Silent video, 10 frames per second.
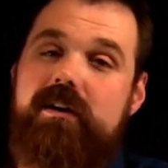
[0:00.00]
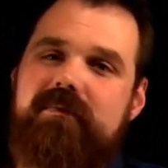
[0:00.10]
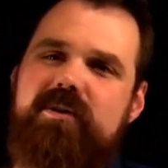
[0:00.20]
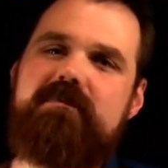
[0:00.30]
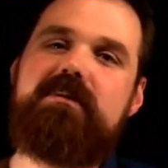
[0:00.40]

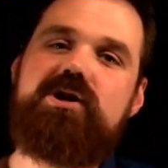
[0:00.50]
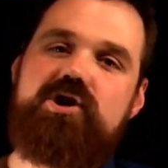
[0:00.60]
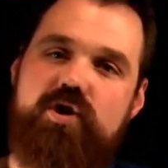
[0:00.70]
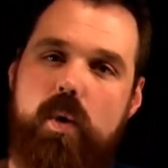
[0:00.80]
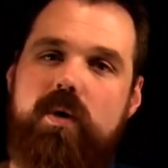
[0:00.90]
For the
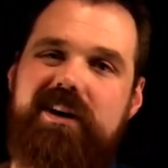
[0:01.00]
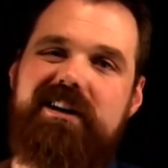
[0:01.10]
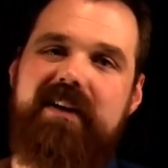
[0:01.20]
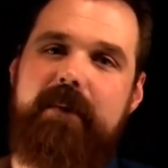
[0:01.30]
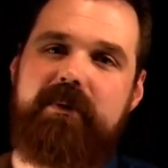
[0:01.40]
majority
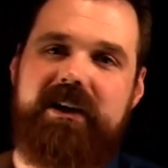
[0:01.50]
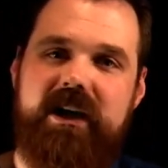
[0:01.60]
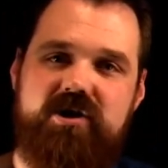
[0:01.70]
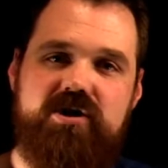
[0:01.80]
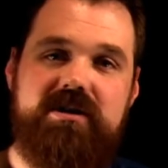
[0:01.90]
of
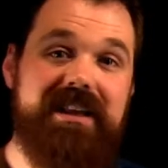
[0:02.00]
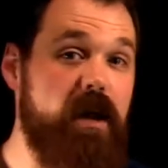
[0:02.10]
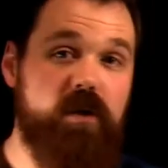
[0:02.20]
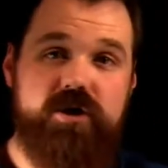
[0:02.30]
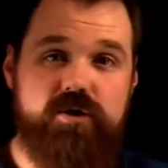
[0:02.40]
applications, that
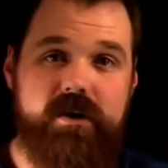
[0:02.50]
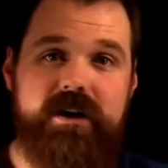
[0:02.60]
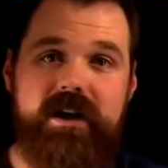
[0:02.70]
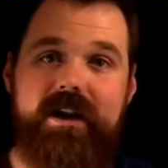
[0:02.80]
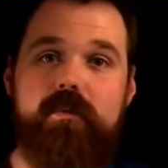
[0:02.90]
works great,
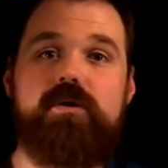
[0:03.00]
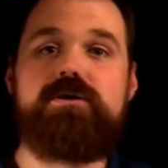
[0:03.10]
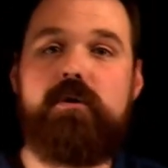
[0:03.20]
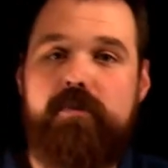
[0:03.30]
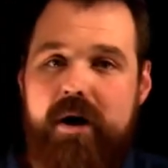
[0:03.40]
and it works
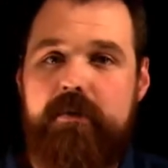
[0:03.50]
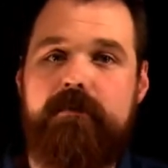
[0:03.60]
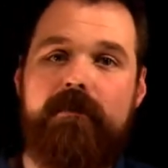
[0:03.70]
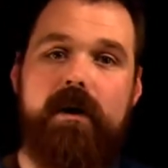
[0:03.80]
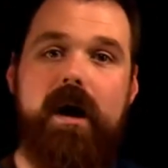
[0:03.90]
no problem,
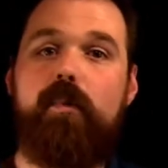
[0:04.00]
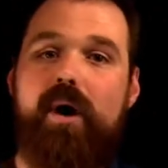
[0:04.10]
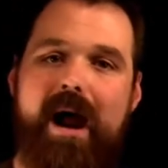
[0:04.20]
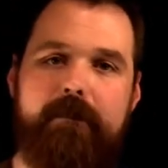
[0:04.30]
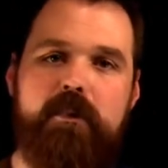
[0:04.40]
and we're
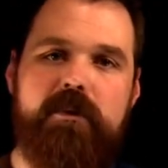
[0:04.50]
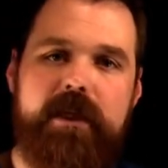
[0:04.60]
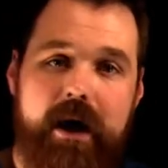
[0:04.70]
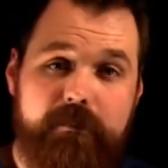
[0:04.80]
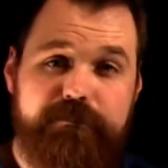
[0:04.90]
happy with
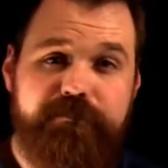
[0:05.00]
that.